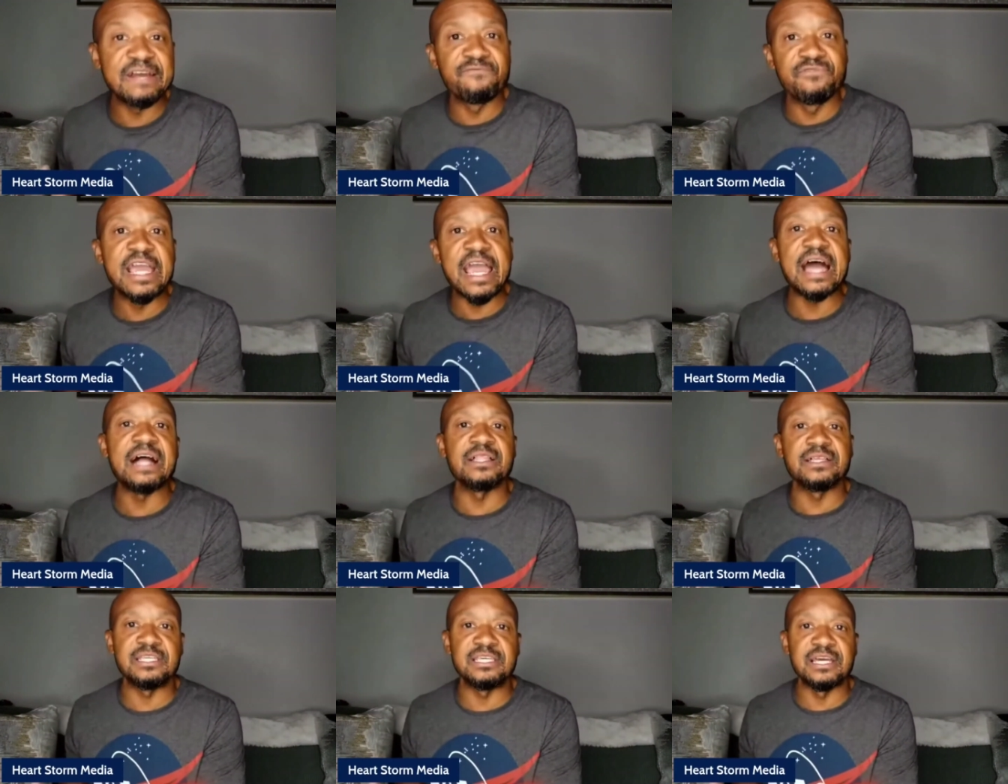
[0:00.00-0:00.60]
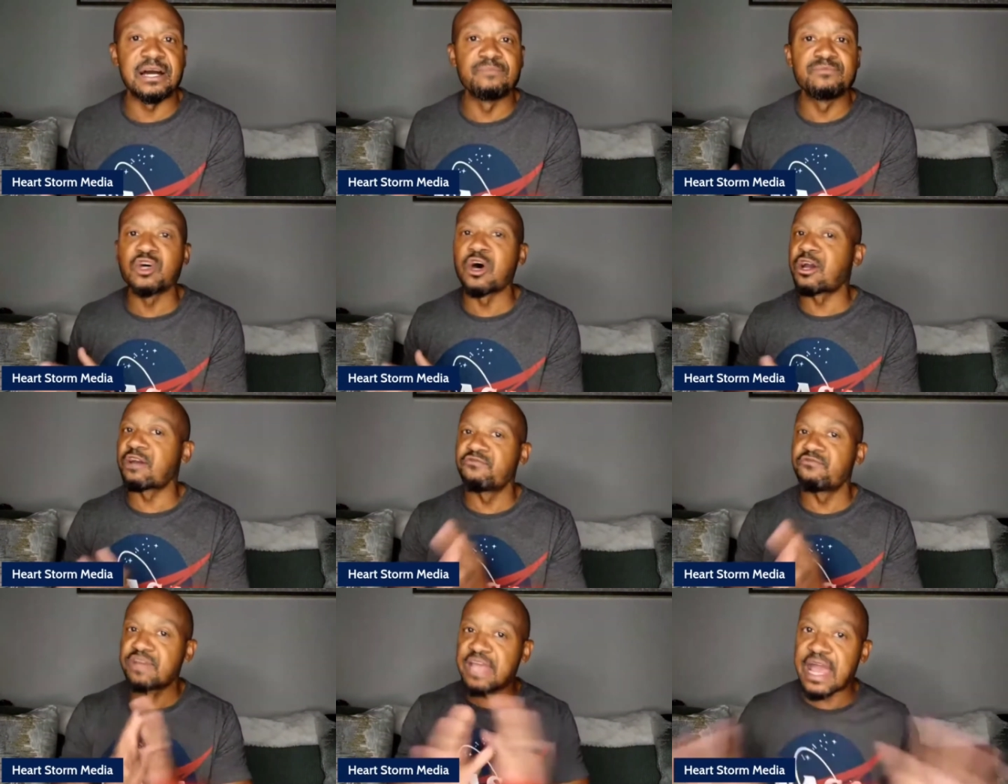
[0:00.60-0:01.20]
reality. I'm
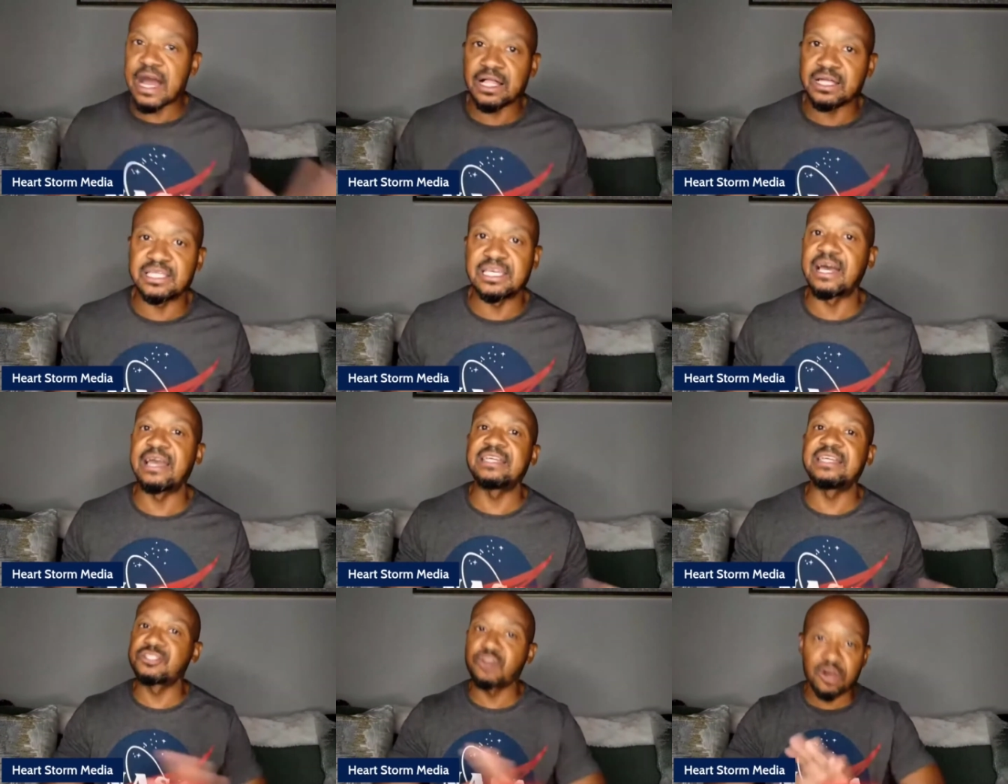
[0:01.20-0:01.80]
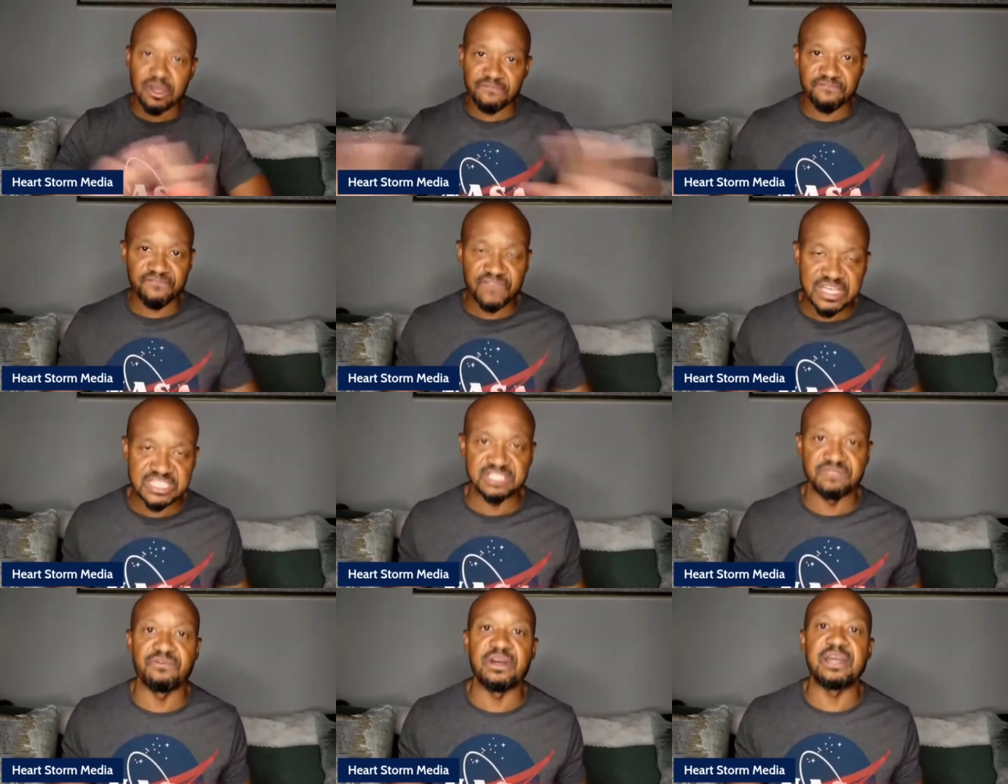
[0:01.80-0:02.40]
talking reality. I ain't talking
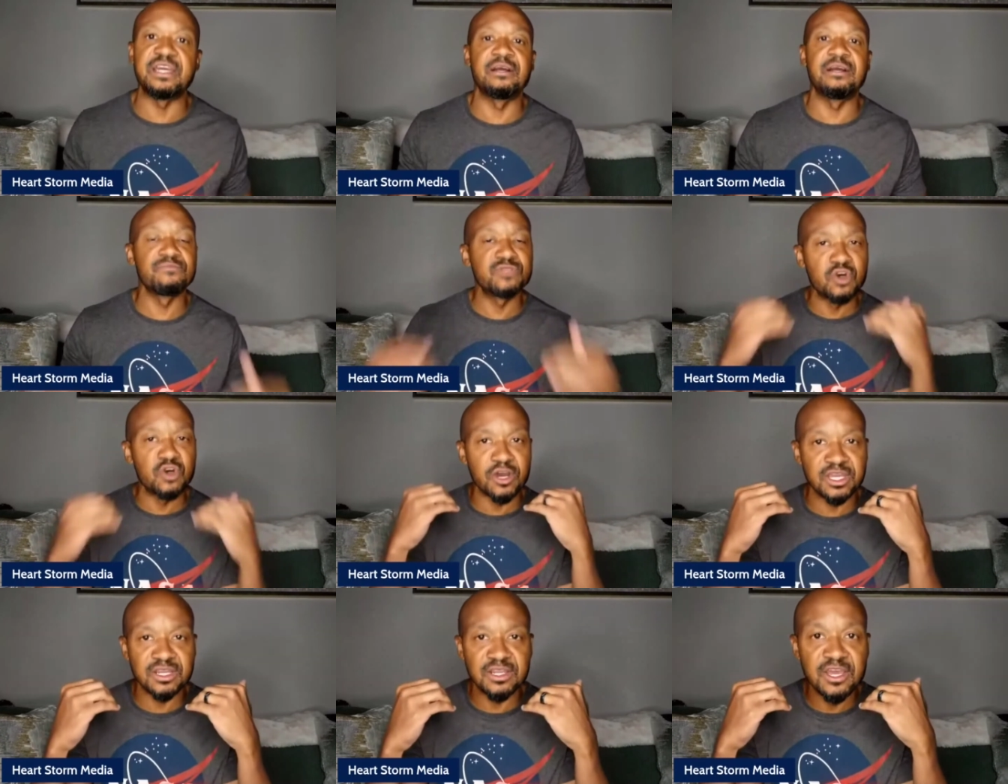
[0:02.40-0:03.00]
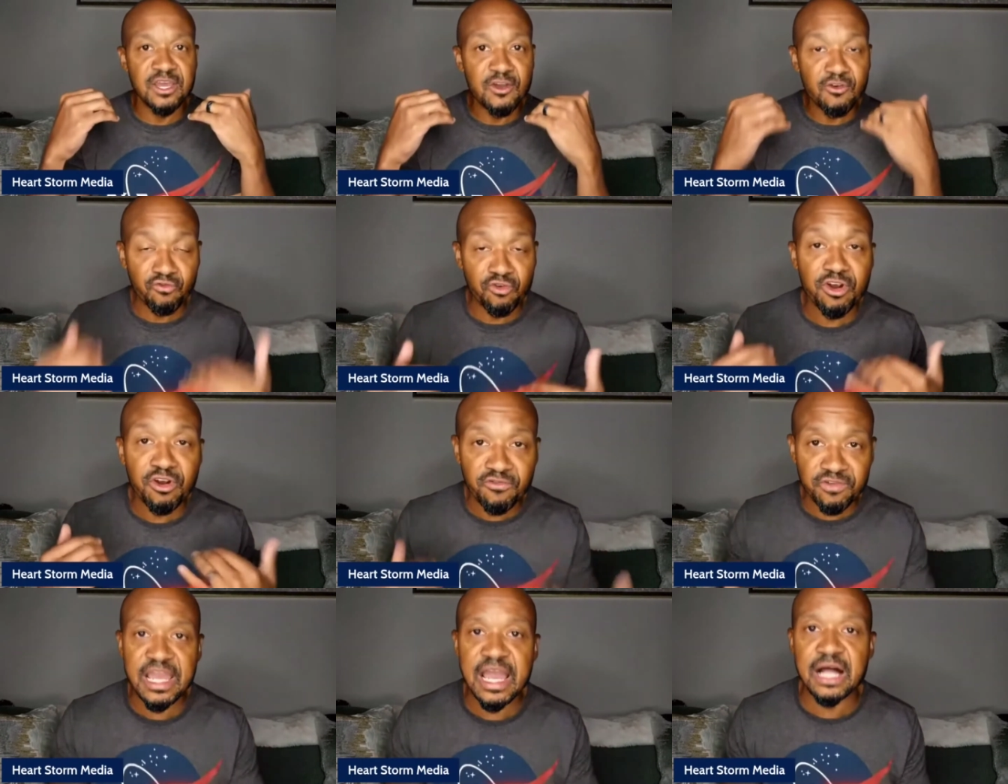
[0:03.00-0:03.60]
fiction right here. I'm talking
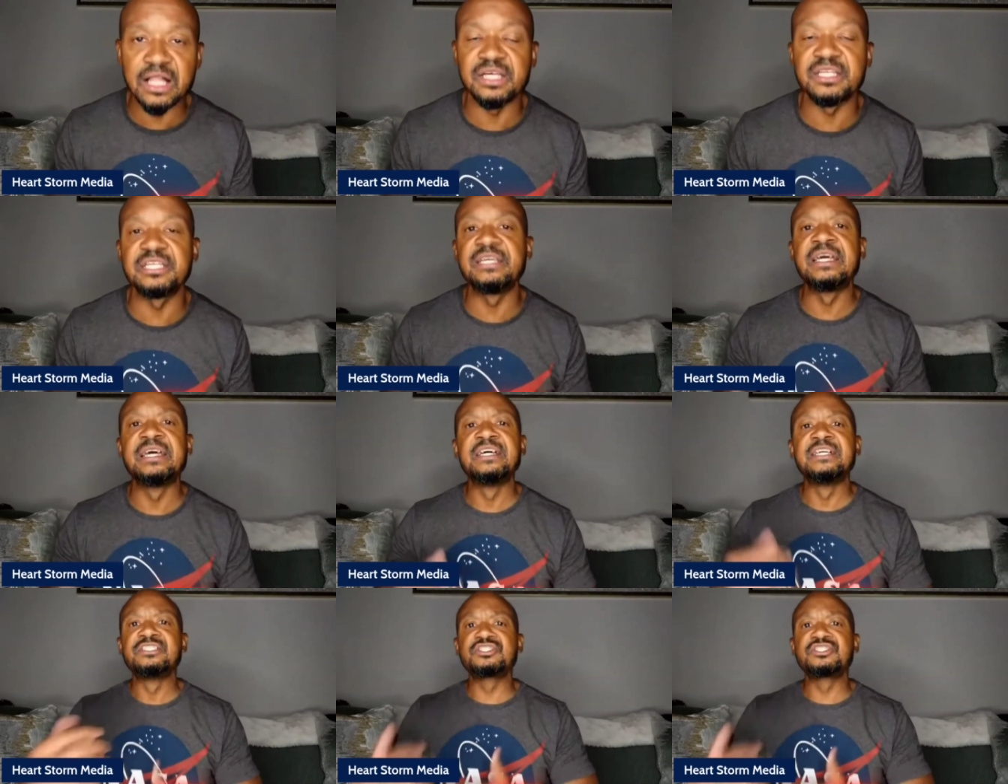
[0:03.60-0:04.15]
real reality.